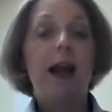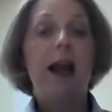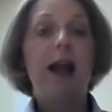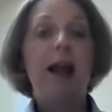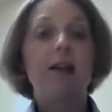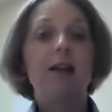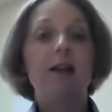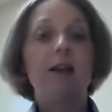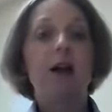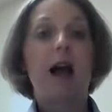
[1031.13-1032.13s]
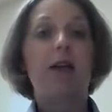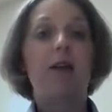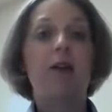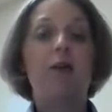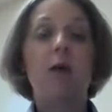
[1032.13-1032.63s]
And I
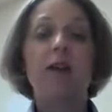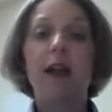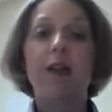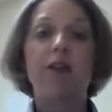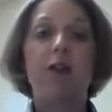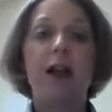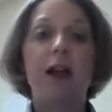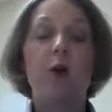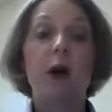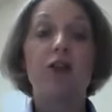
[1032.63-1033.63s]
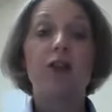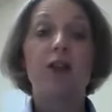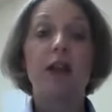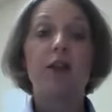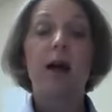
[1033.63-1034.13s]
look forward to answering any
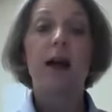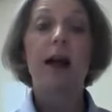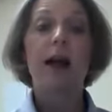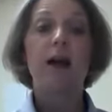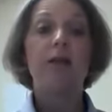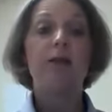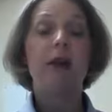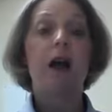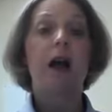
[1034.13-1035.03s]
questions that you might have.